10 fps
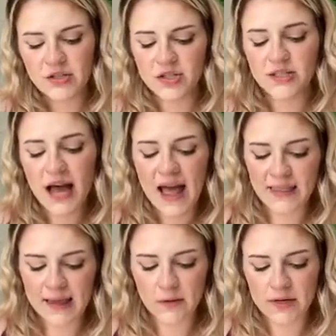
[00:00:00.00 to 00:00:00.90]
Just
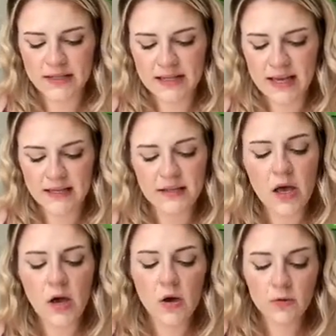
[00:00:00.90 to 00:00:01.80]
highlight where it says,
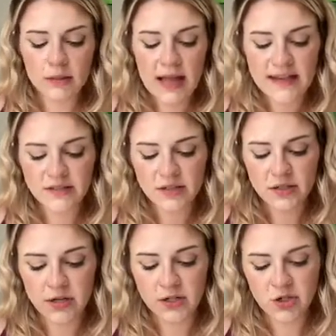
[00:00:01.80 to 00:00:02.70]
relaxers
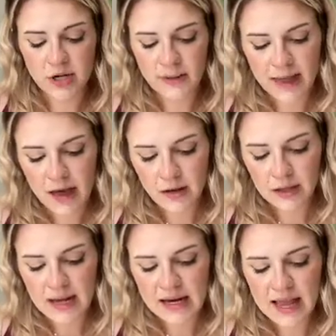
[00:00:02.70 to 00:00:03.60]
are extremely
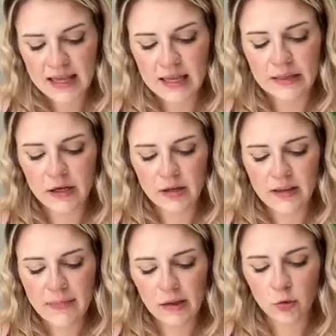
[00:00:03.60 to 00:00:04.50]
alkaline and can literally melt